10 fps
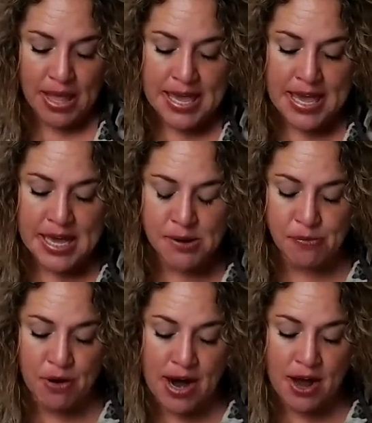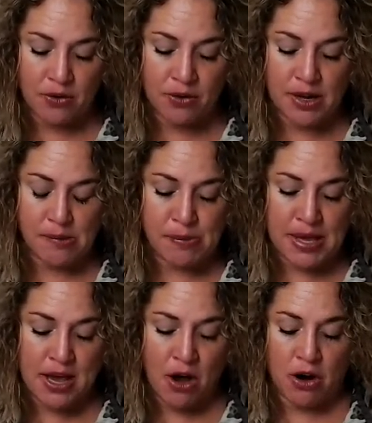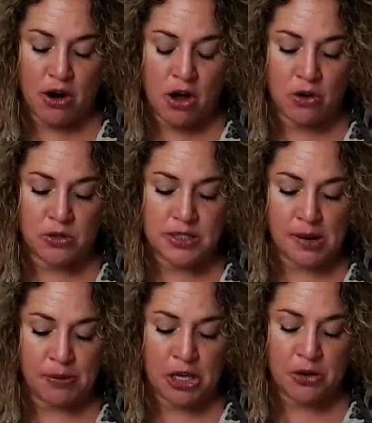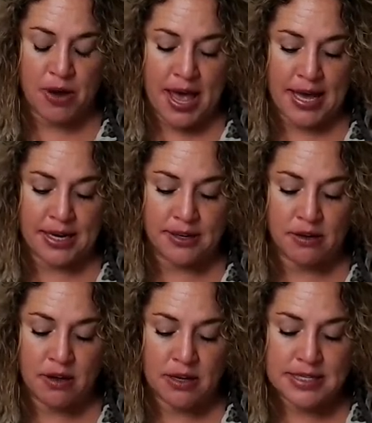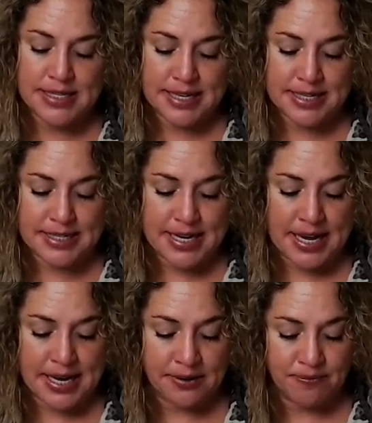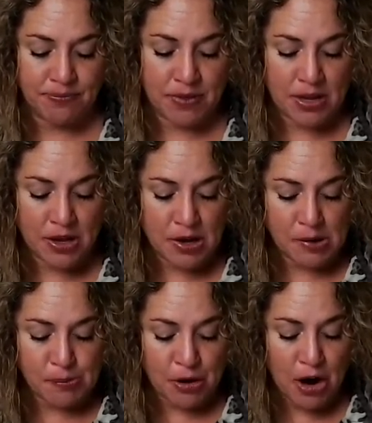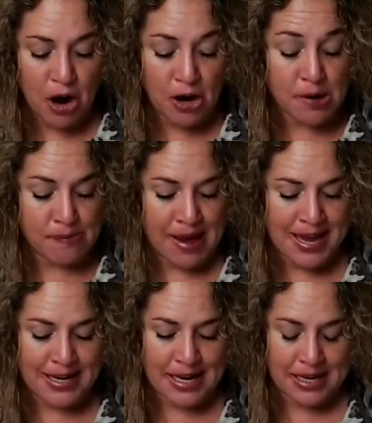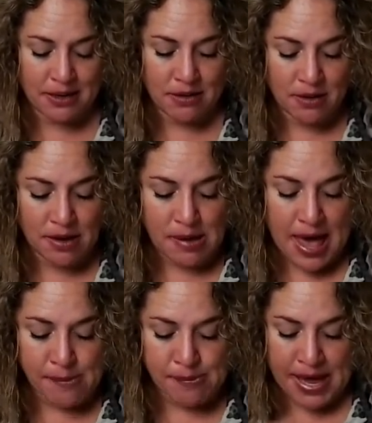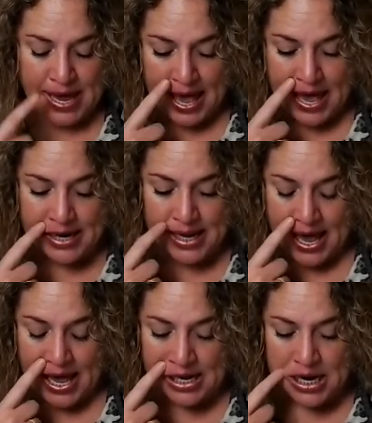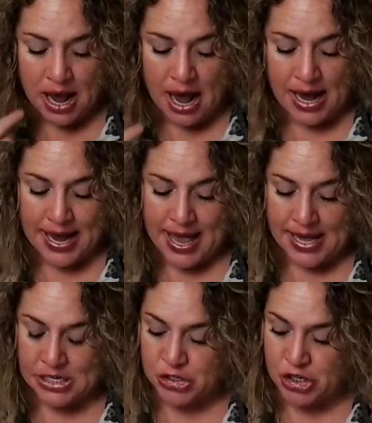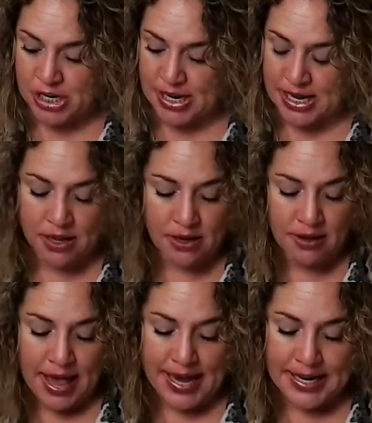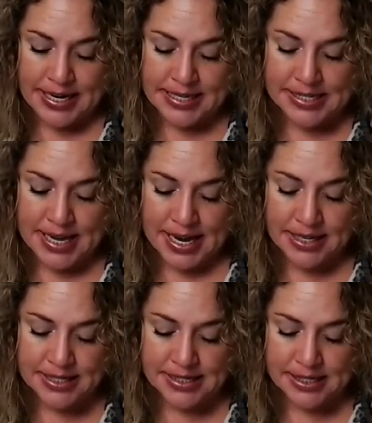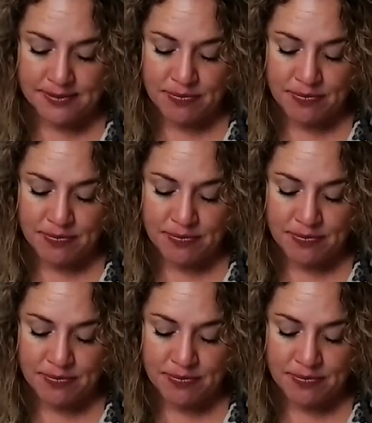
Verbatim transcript: Ian Brown, B R O W N 16. Bernard Manning, M A N N I N G 86.